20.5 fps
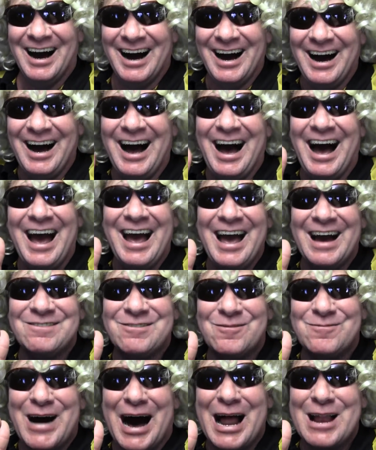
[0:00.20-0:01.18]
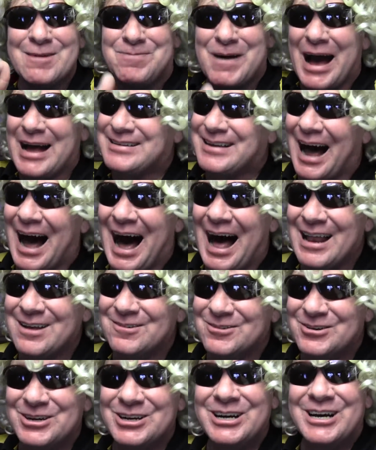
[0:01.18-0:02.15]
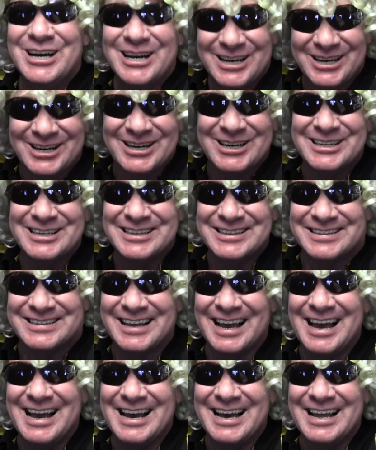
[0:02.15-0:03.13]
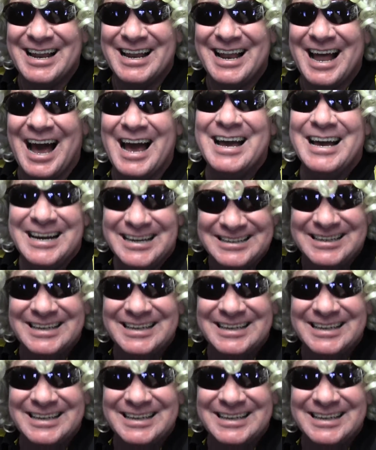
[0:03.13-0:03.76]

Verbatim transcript: Uh, hey, everybody, Pastor Hollywood. Good to see you today.